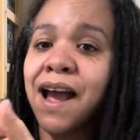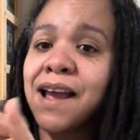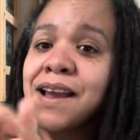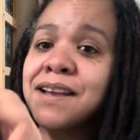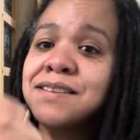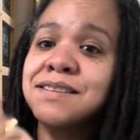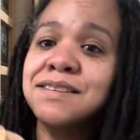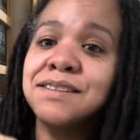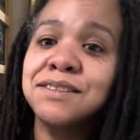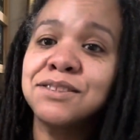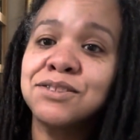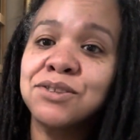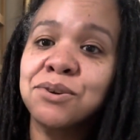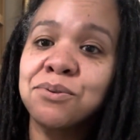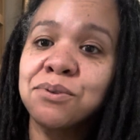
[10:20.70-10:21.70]
Isn't it
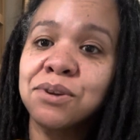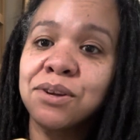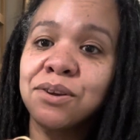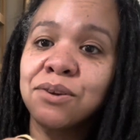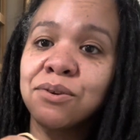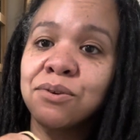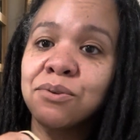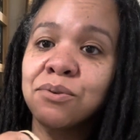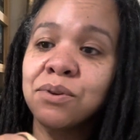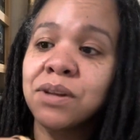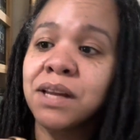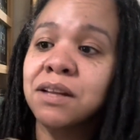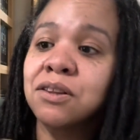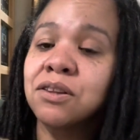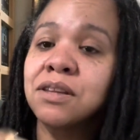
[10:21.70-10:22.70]
so cute?
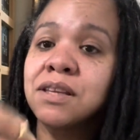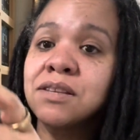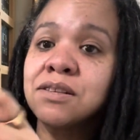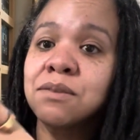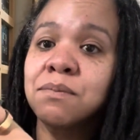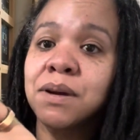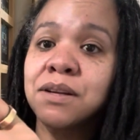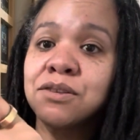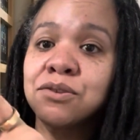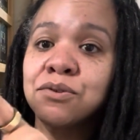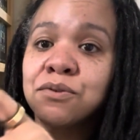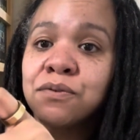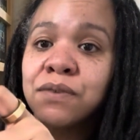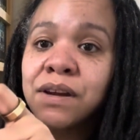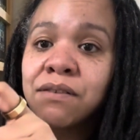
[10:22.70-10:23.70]
Like, these are my
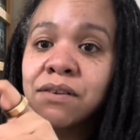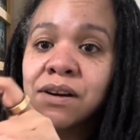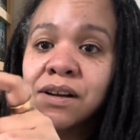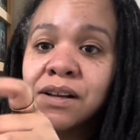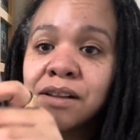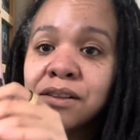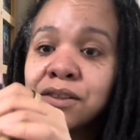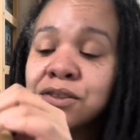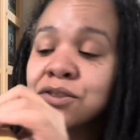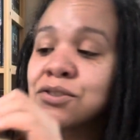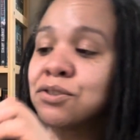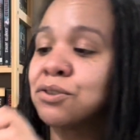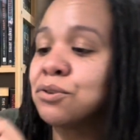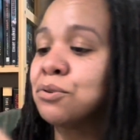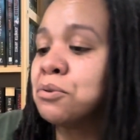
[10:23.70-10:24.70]
two favorite colors
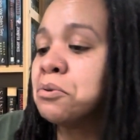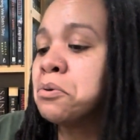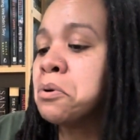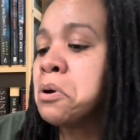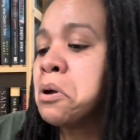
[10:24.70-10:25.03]
too.